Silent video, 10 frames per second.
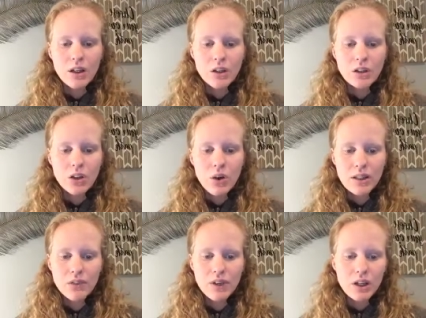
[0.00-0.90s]
So
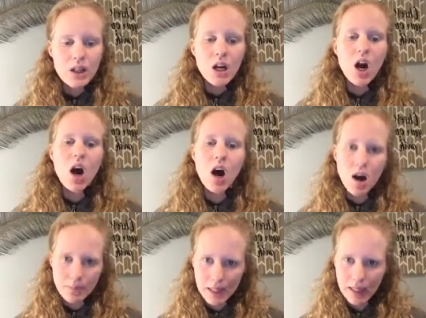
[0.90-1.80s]
it's very
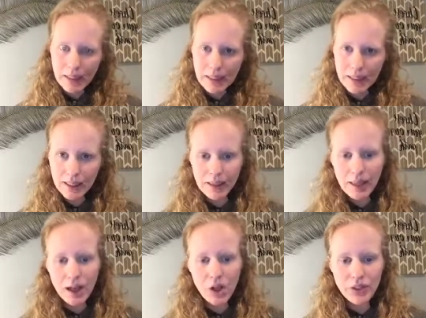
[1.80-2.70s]
common in the
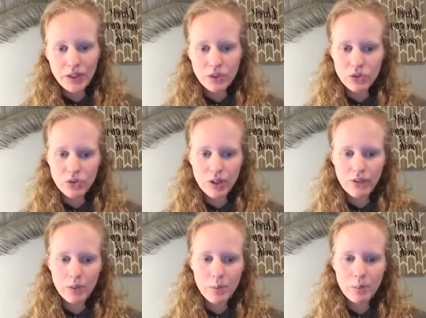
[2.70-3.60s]
health industry
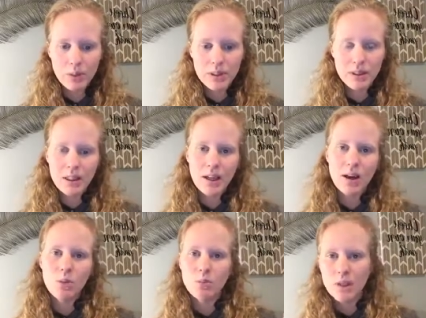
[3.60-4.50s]
for people to seek
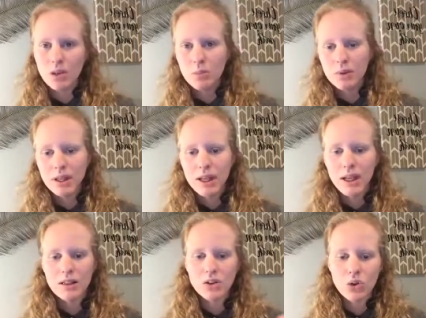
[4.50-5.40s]
out meal
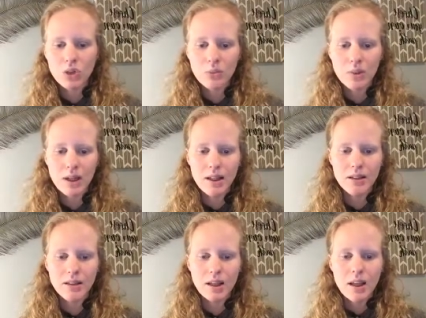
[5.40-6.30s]
plans, coaching
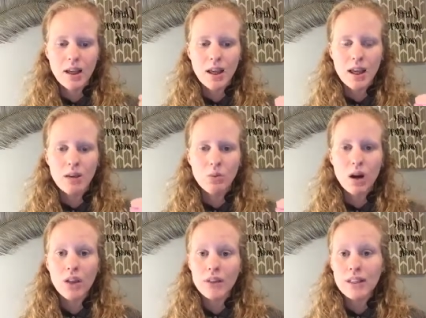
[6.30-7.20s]
plans, and
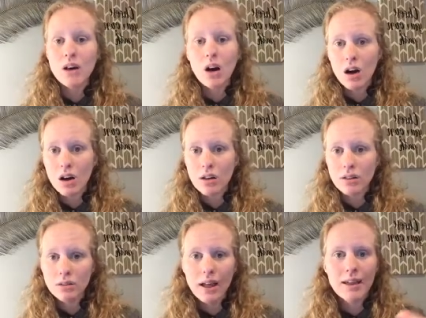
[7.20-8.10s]
while these are
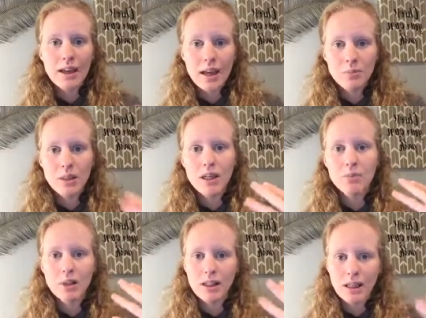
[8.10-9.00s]
and can be
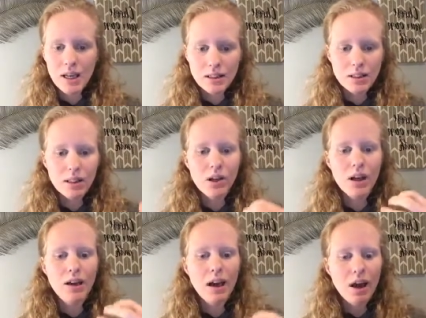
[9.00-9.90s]
completely necessary
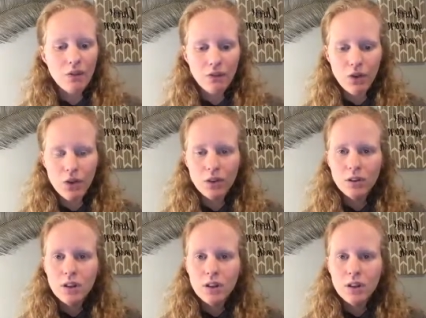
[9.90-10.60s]
and helpful